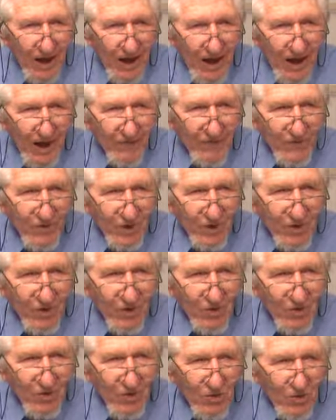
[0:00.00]
have
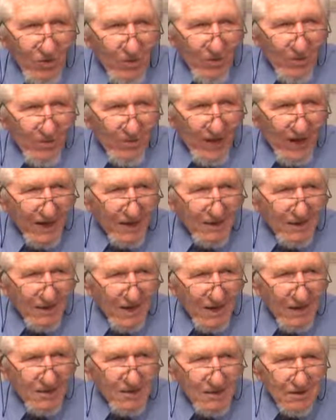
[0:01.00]
no past
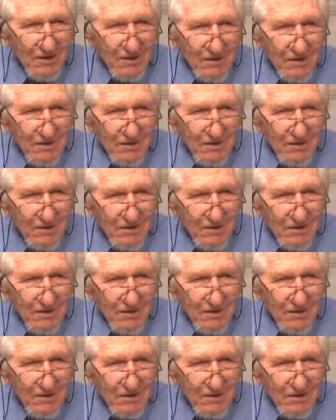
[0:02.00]
tense.